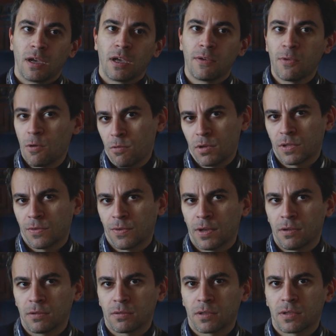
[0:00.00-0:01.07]
I've always
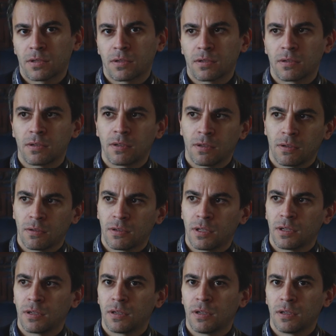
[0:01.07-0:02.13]
felt good
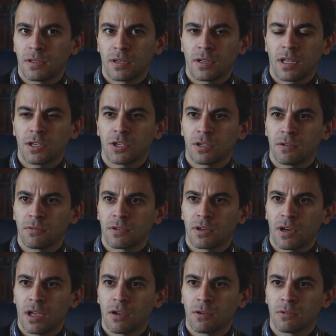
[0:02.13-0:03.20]
in an international
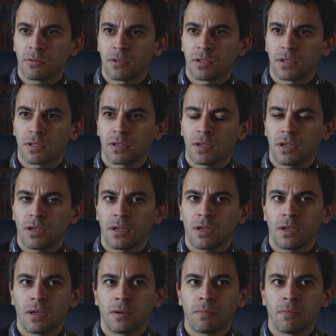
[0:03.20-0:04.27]
crowd,
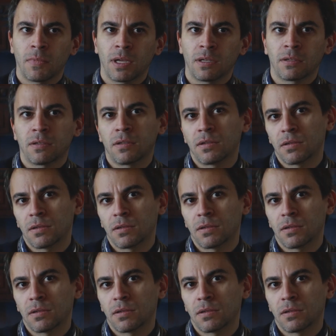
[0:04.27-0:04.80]
and